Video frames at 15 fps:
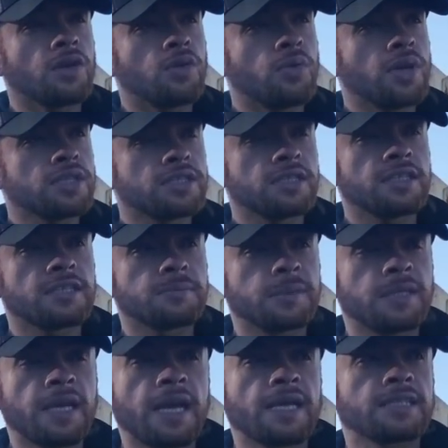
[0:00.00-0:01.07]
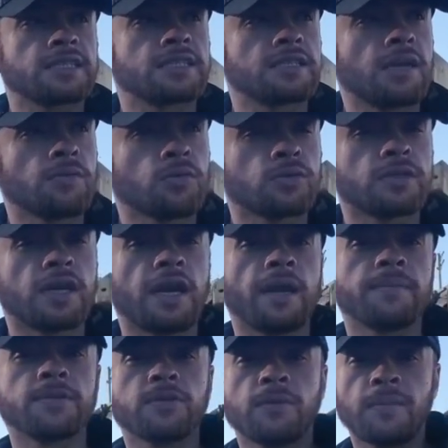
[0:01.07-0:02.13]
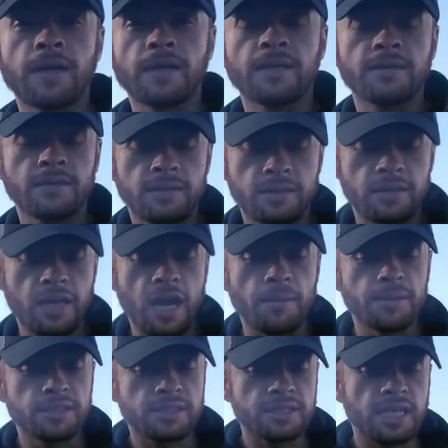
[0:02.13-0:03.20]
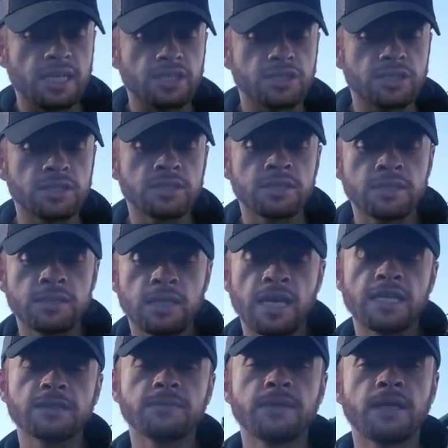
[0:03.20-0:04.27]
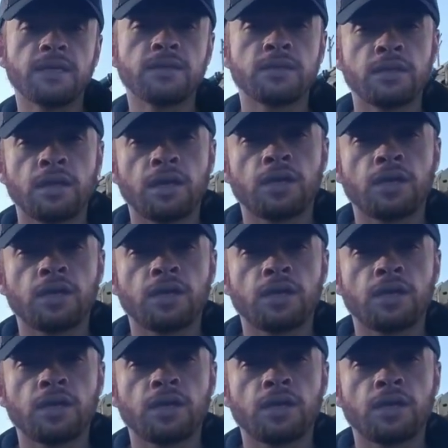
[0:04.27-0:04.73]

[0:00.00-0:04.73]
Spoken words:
question that's been asked several times on my comments section has been,